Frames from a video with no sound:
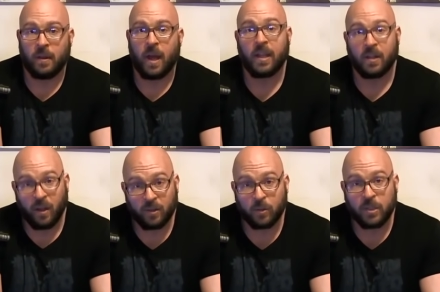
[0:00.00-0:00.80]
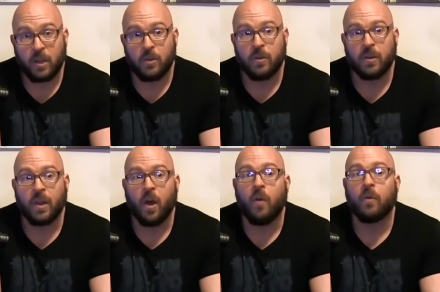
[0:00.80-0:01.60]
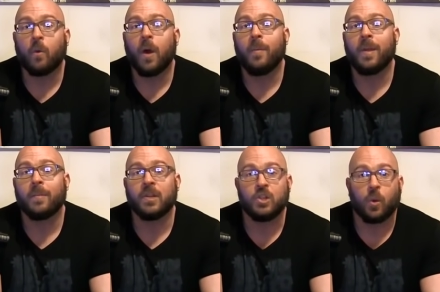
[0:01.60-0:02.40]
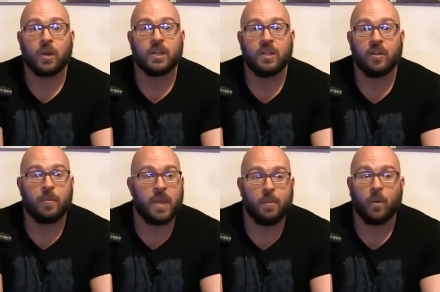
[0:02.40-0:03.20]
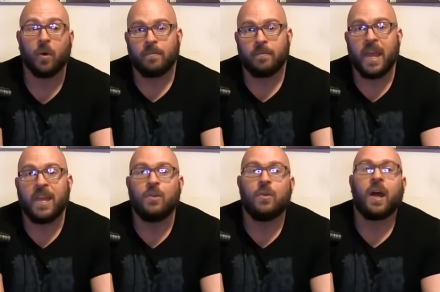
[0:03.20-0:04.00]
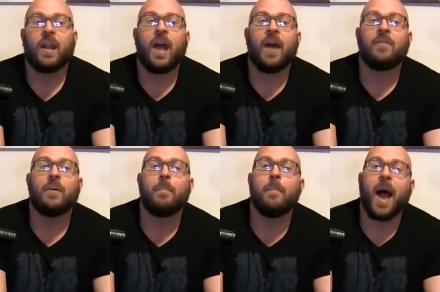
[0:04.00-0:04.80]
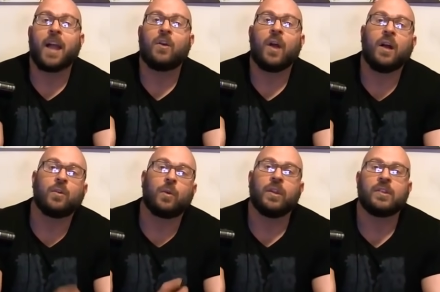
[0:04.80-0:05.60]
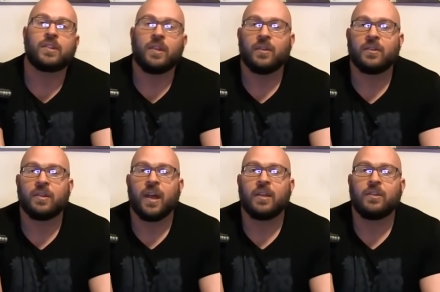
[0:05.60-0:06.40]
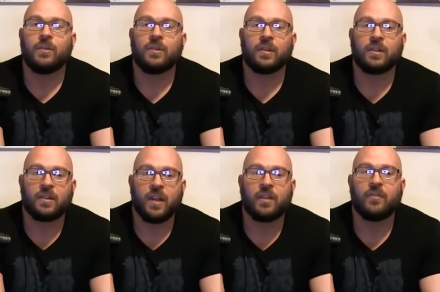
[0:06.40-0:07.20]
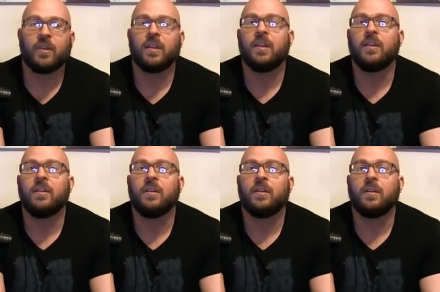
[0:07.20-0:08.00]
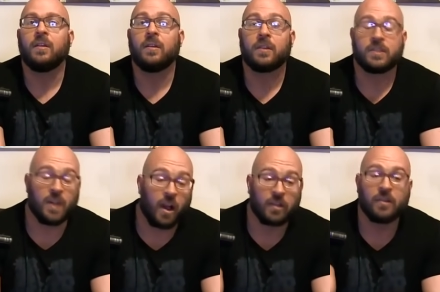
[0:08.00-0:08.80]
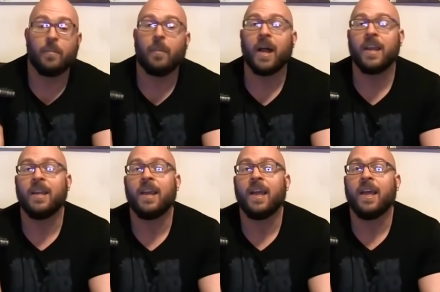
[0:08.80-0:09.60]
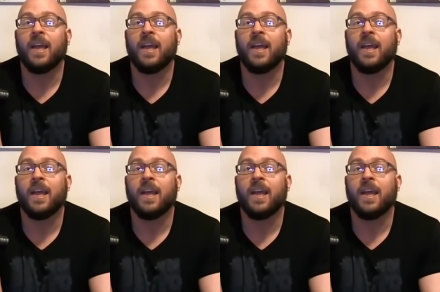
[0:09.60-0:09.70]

I can also tell you that the overwhelming majority of people, they do not have the background or the skill set to successfully stalk somebody,